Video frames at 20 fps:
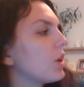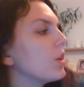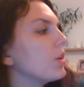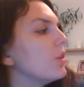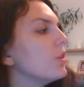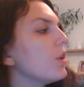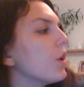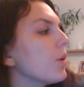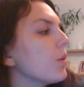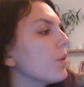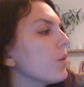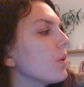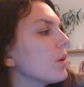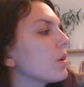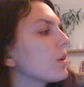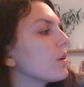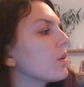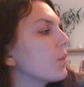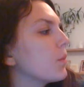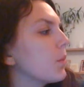No
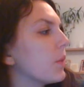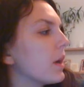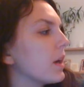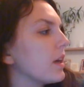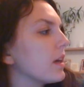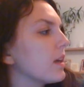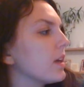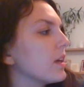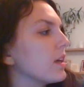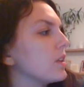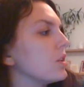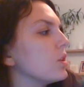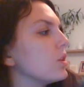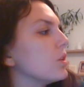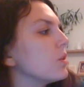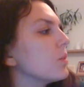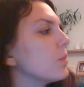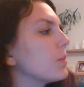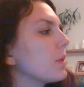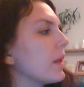way can
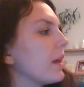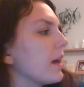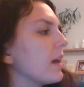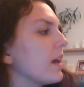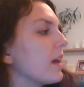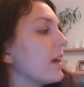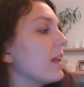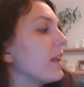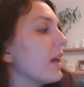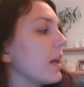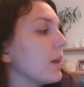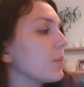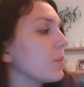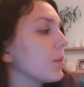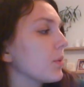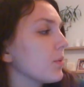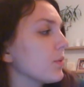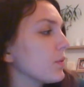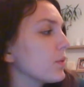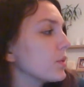you play an
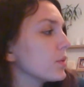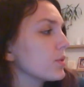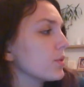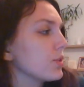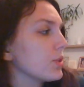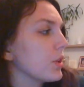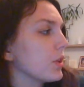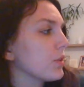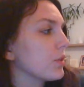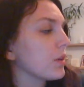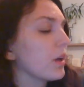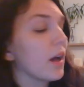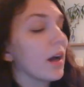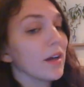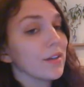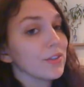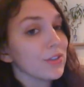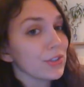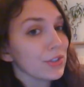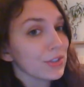April Fool's joke
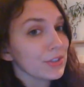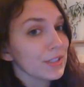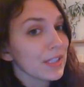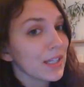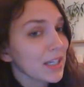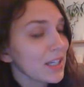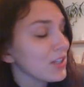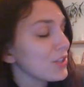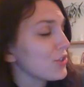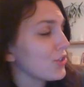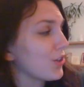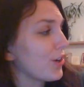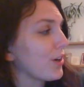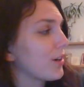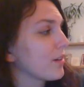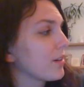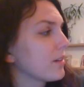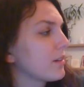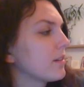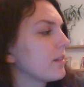on your teacher,
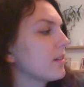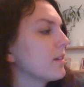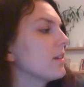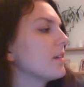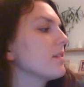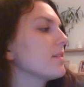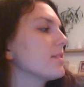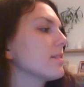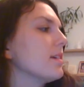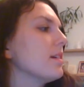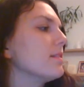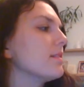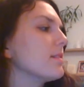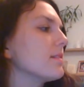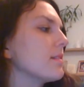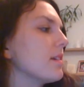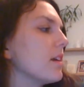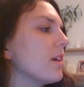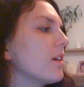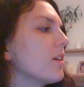said
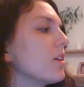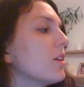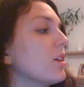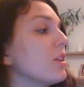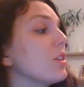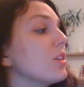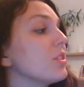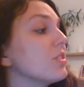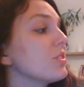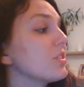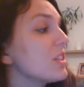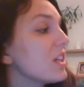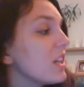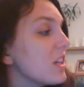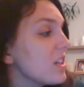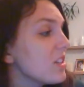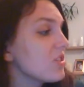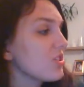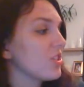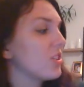Stink. Your
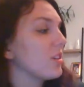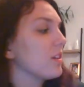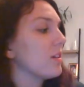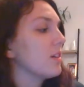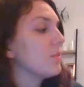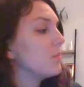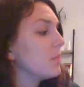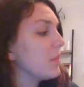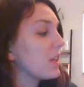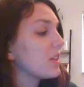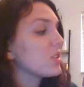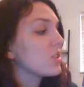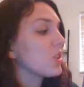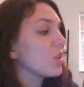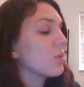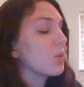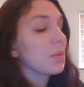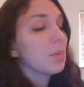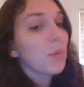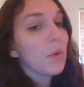teacher makes
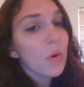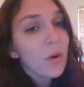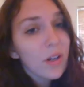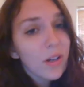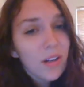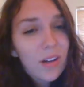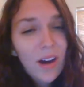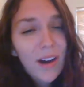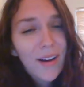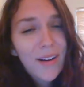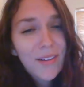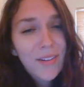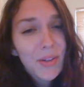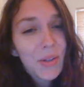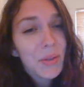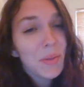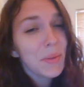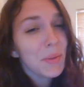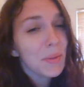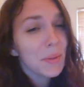your report card,
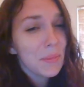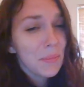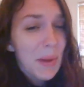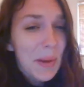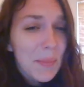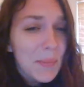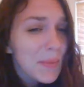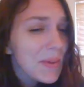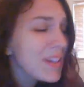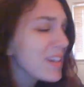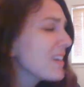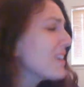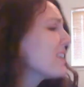remember?